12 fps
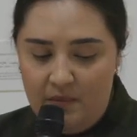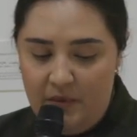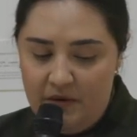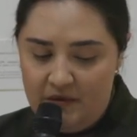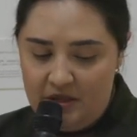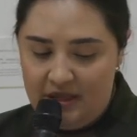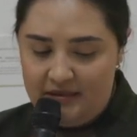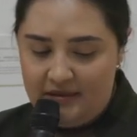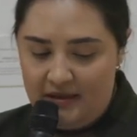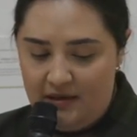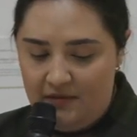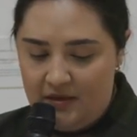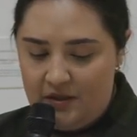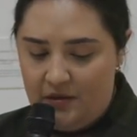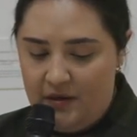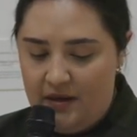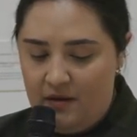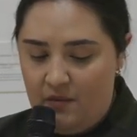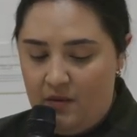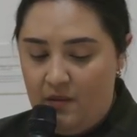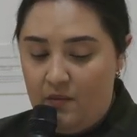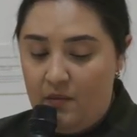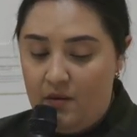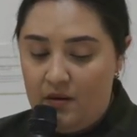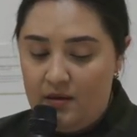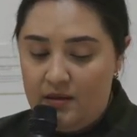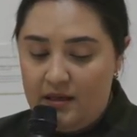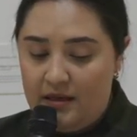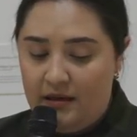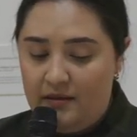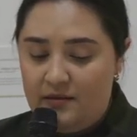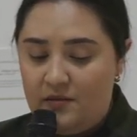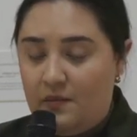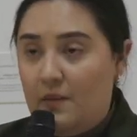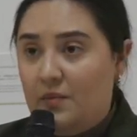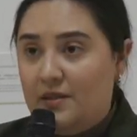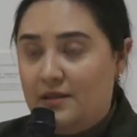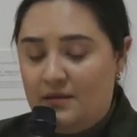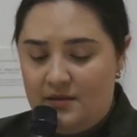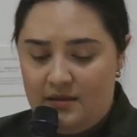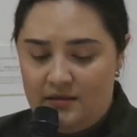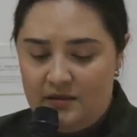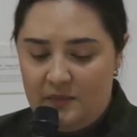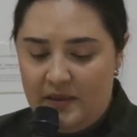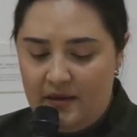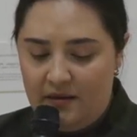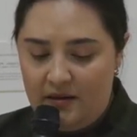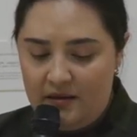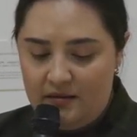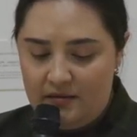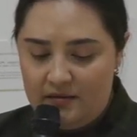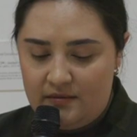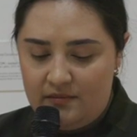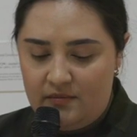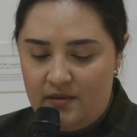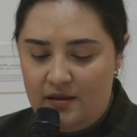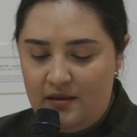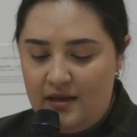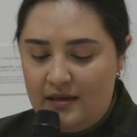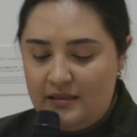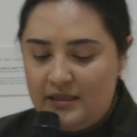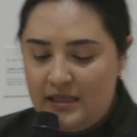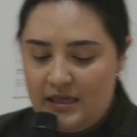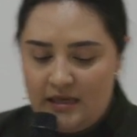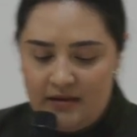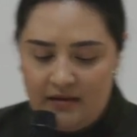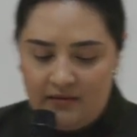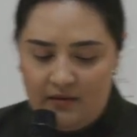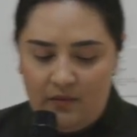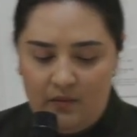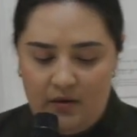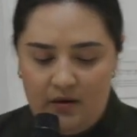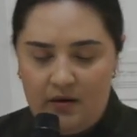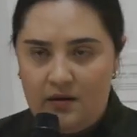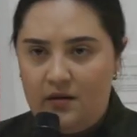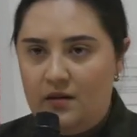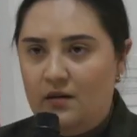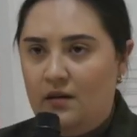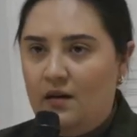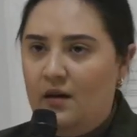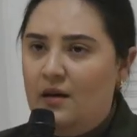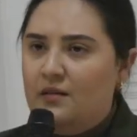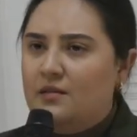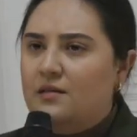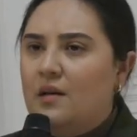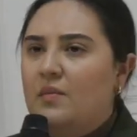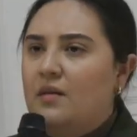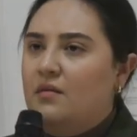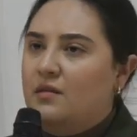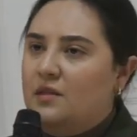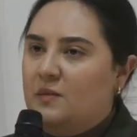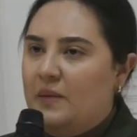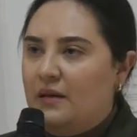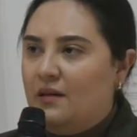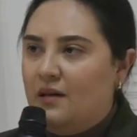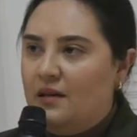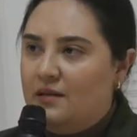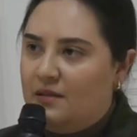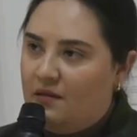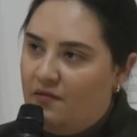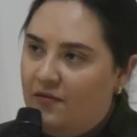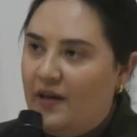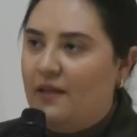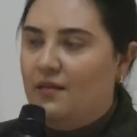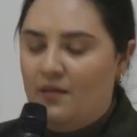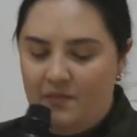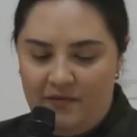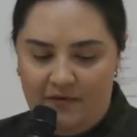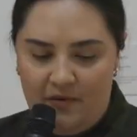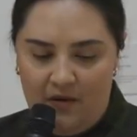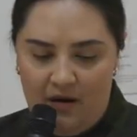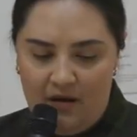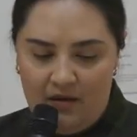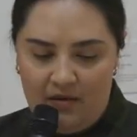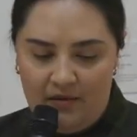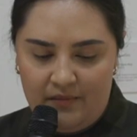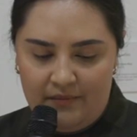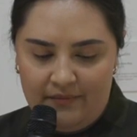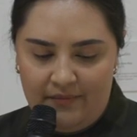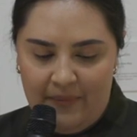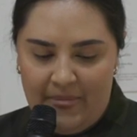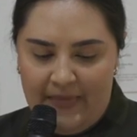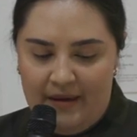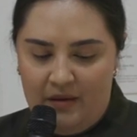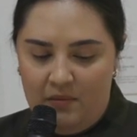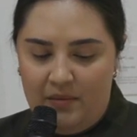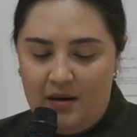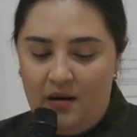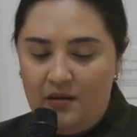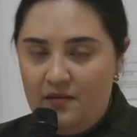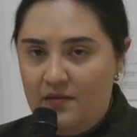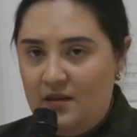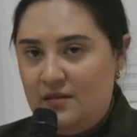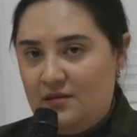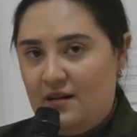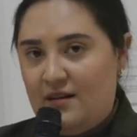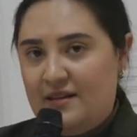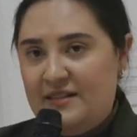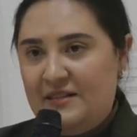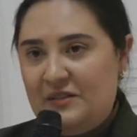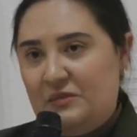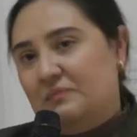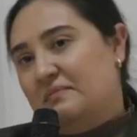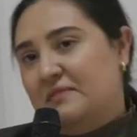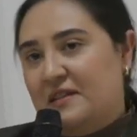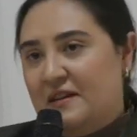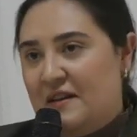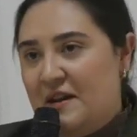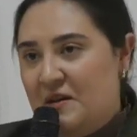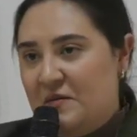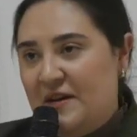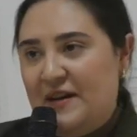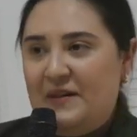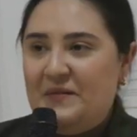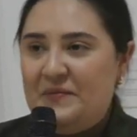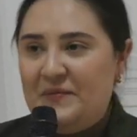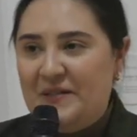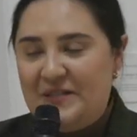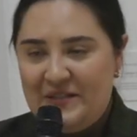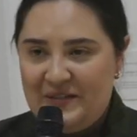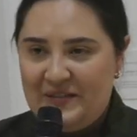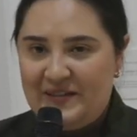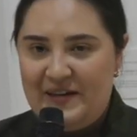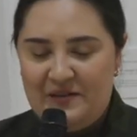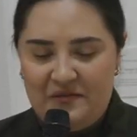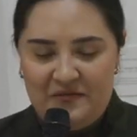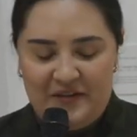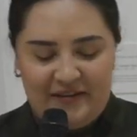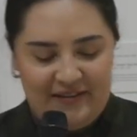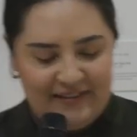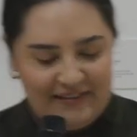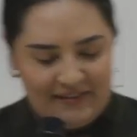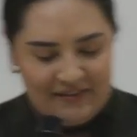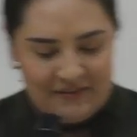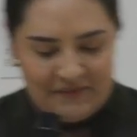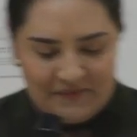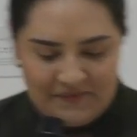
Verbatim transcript: Both Jessie and Victoria were warned against representing spirits in the idea that their work could summon the spirits, invite them forth. But all of these artists did it anyway, which is kind of fearless.